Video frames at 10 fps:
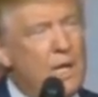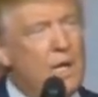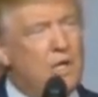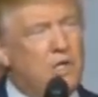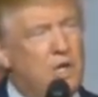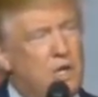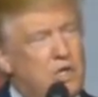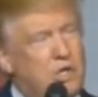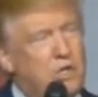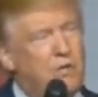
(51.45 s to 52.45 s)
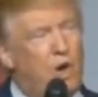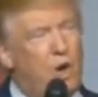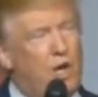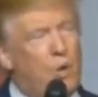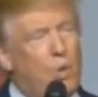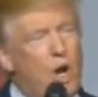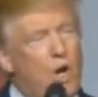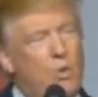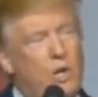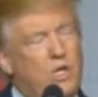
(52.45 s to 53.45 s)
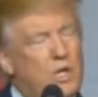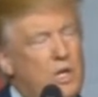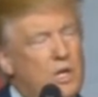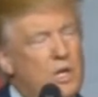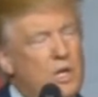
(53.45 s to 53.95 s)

exist for only one reason: